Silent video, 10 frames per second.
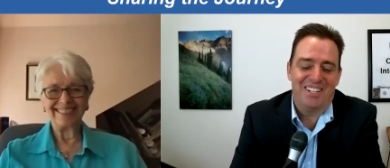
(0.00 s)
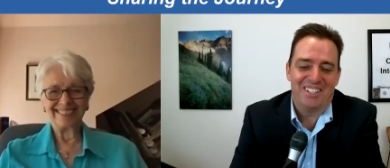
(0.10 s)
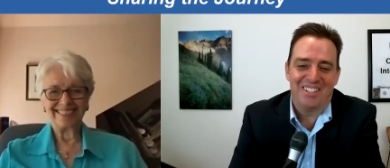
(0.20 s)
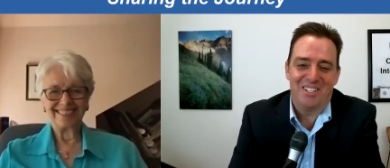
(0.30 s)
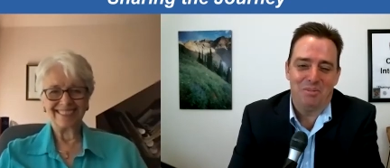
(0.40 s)
Speaker 1: my
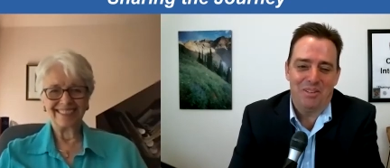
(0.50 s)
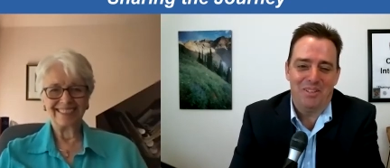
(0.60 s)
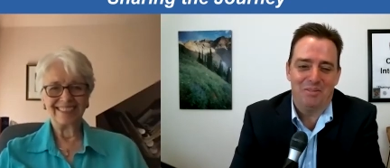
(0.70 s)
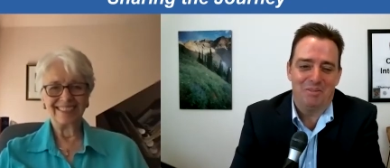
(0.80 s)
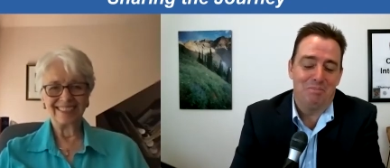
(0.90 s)
doctor's
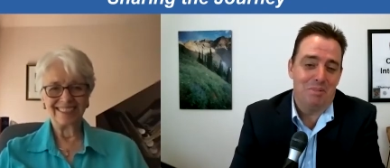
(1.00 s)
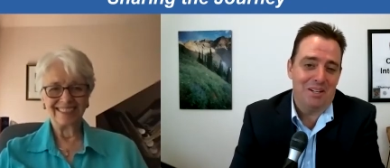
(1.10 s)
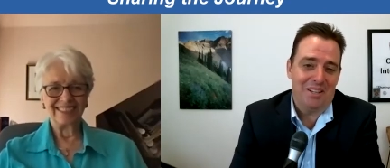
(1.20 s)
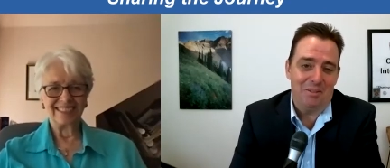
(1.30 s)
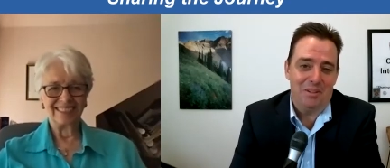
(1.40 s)
been
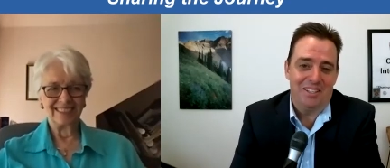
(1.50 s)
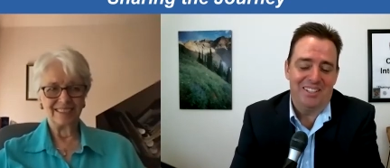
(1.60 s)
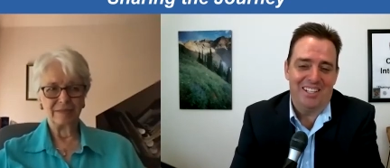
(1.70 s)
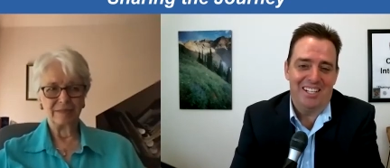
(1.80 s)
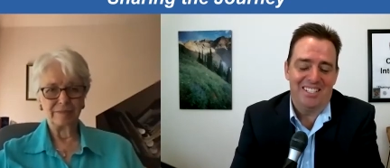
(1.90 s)
bugging me
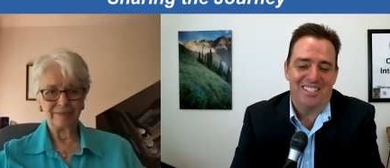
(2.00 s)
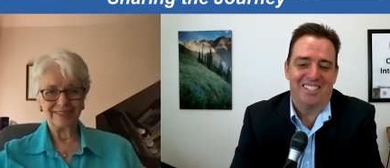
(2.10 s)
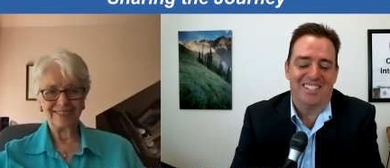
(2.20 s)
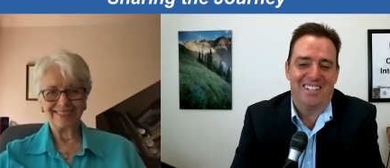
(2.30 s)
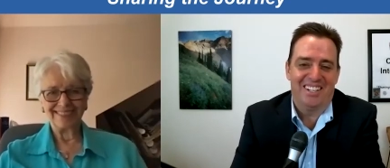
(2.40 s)
the
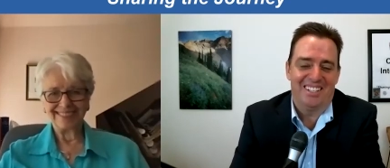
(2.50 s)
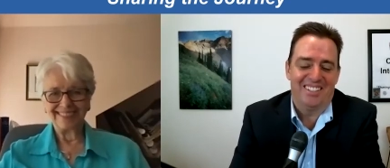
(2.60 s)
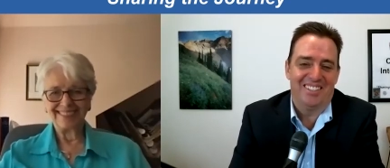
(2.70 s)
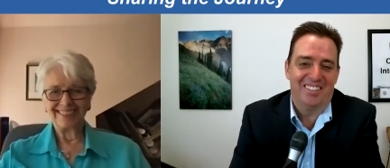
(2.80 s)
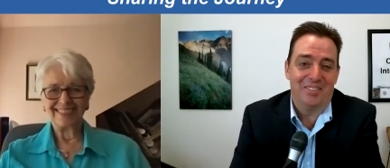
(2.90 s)
last
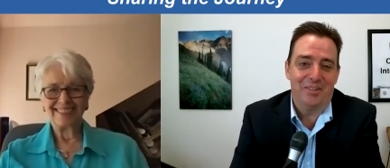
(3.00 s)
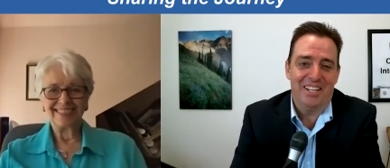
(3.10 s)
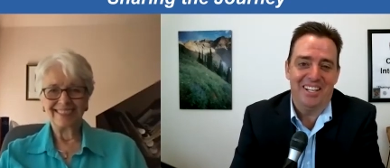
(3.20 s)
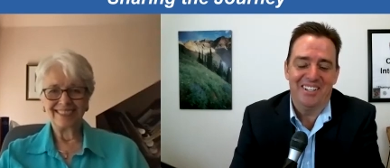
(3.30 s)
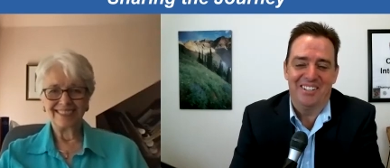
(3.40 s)
uh,
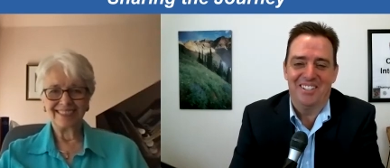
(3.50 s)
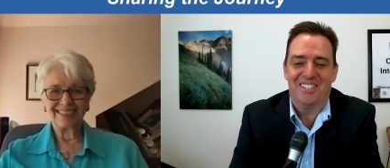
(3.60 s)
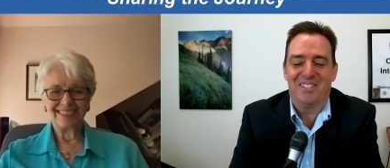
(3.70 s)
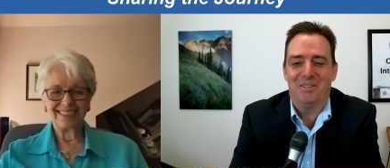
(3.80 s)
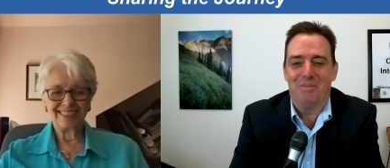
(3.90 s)
three
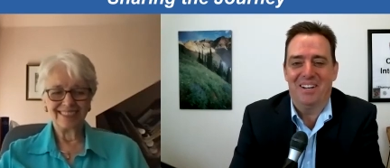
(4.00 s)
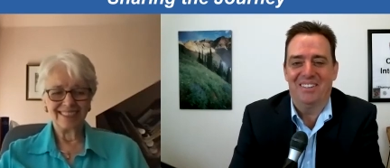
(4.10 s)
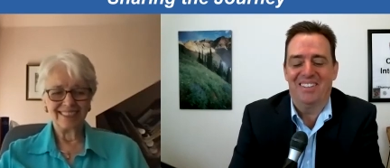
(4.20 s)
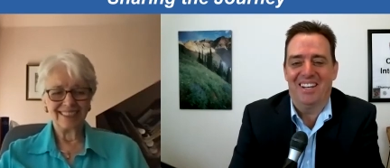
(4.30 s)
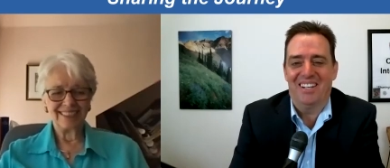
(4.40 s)
years
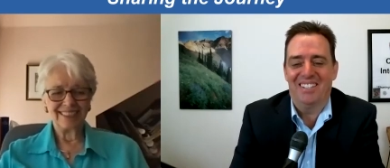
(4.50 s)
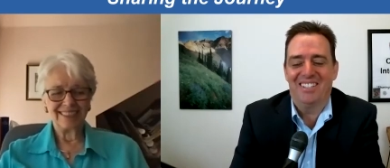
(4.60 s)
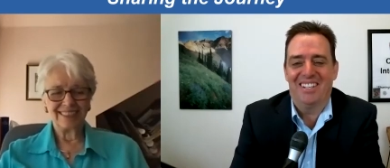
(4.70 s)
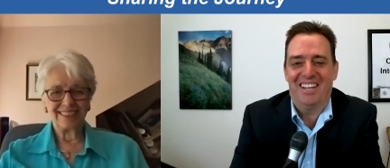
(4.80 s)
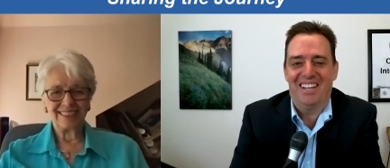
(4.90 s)
about
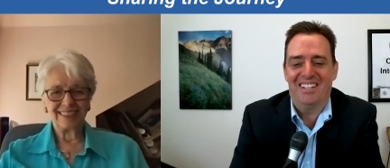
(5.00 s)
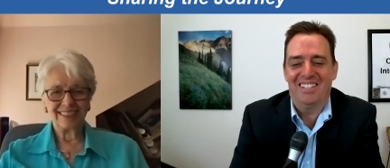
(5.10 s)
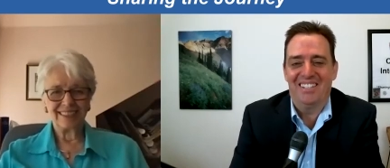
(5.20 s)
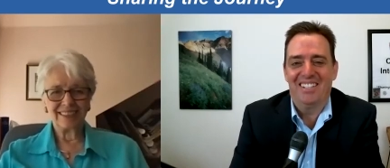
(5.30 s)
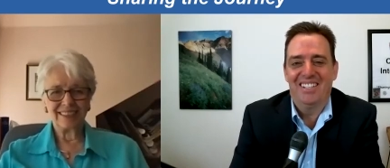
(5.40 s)
that.
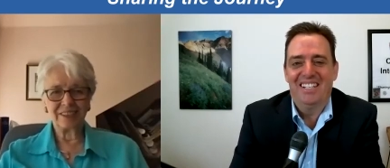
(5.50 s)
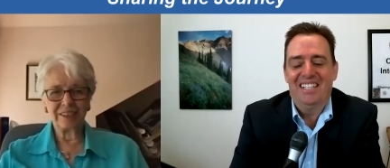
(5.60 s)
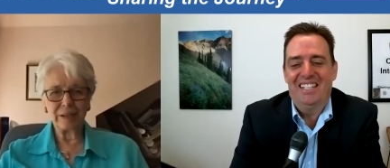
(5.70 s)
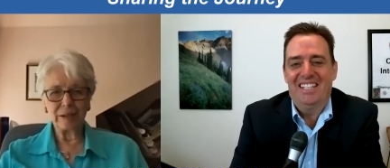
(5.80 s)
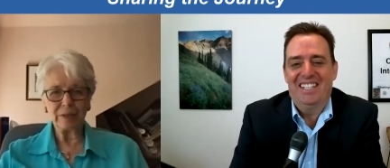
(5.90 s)
And
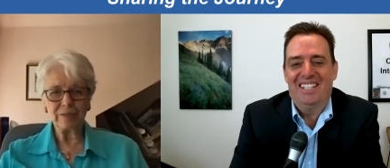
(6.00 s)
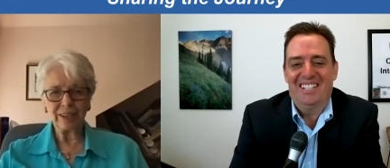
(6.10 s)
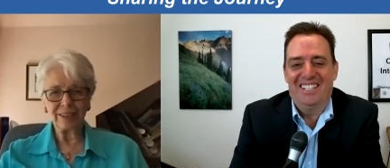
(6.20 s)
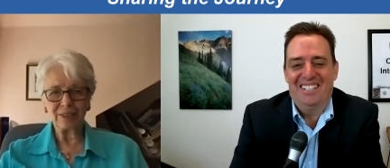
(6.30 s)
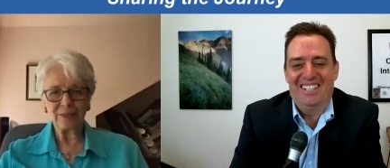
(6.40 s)
Speaker 2: damn, you've
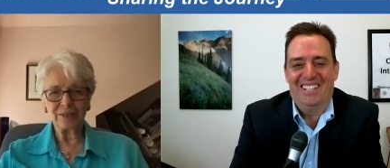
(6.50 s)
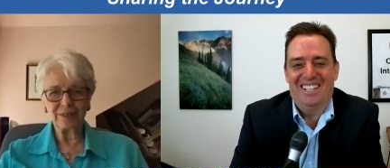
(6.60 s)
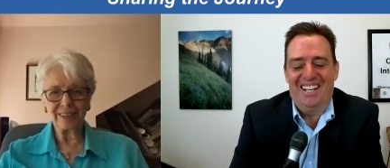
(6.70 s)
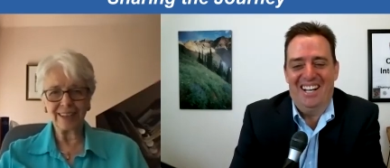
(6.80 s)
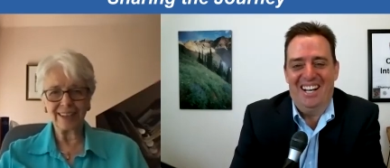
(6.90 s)
got to go
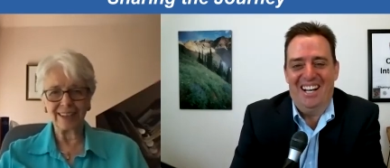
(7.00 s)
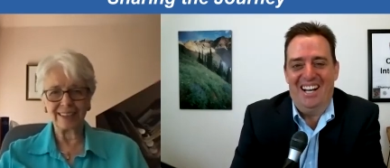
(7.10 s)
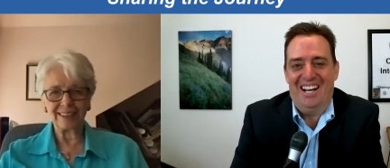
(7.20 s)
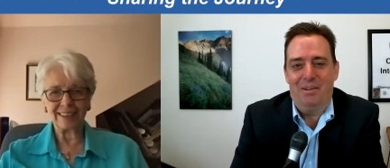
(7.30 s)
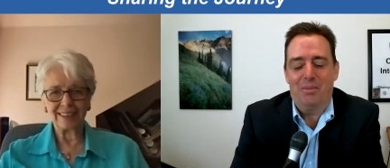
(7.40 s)
do
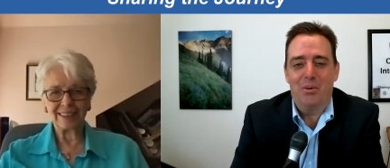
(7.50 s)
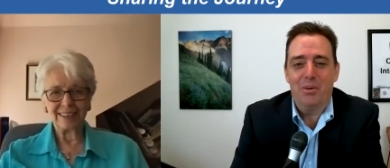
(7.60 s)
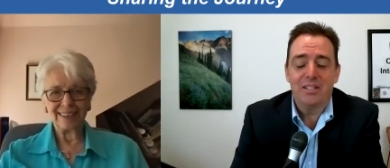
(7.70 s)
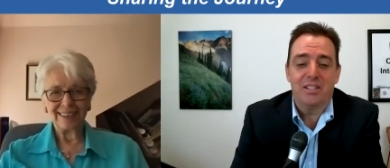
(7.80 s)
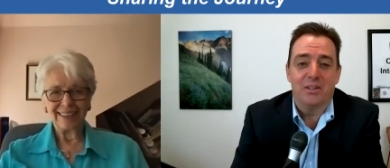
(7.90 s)
that.
Speaker 1: I'm
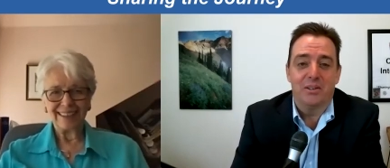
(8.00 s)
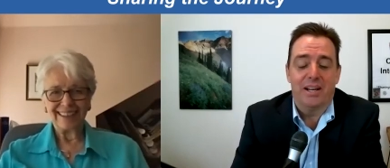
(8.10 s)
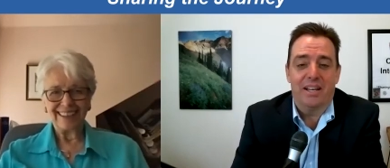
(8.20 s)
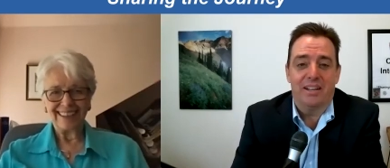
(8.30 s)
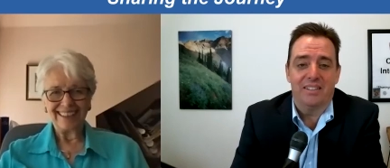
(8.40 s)
going
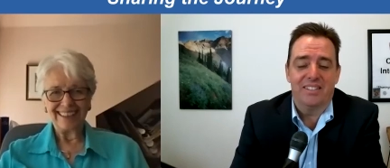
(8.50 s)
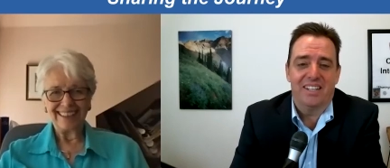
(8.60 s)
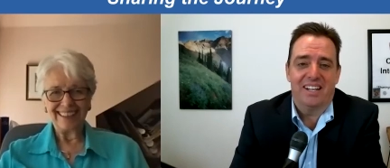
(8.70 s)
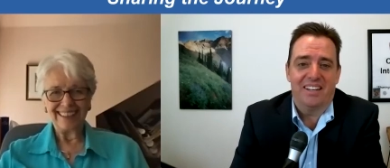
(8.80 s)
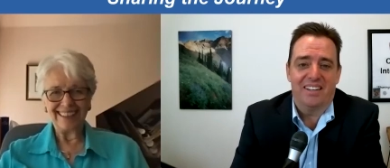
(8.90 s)
to,
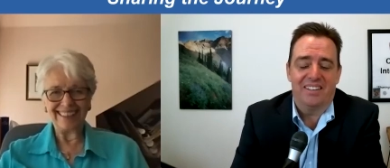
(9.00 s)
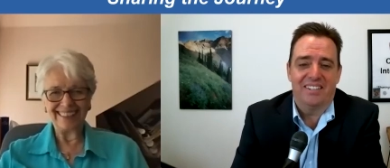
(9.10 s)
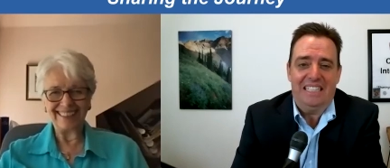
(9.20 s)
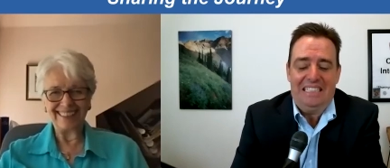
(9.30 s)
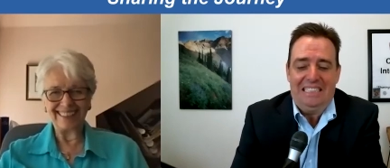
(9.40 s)
and
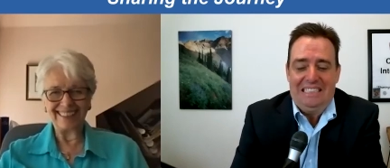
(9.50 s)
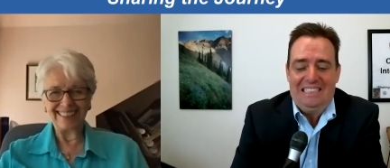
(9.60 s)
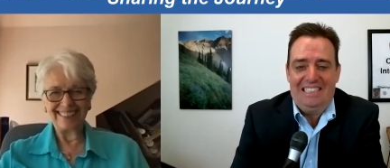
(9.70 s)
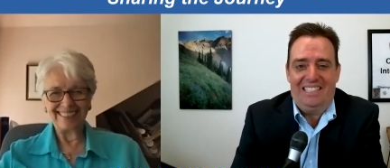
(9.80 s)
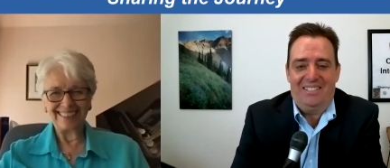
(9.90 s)
I,
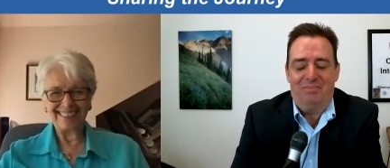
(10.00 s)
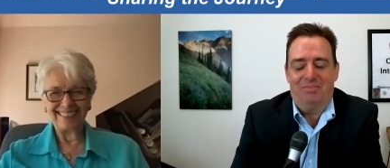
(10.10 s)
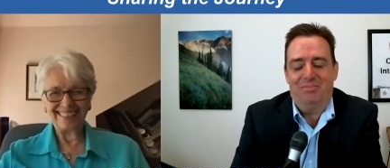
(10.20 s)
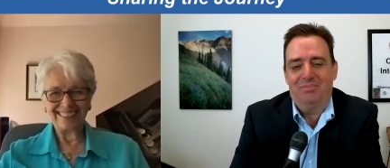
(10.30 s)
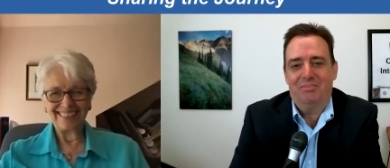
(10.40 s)

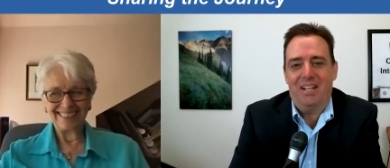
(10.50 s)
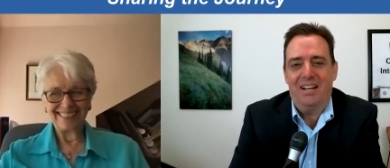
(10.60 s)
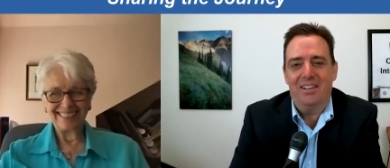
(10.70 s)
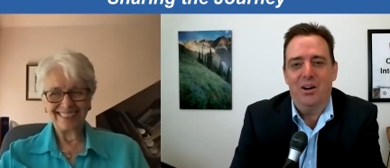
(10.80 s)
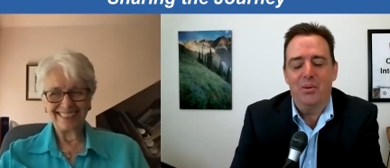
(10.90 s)
um,
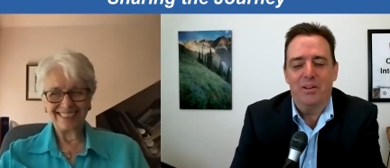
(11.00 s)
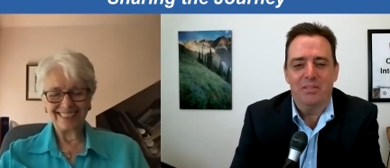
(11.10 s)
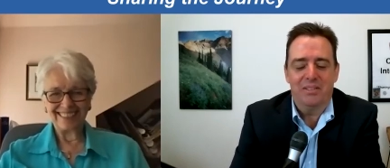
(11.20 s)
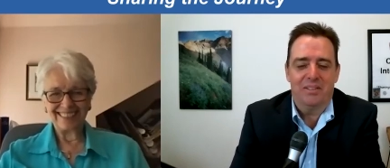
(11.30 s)
I know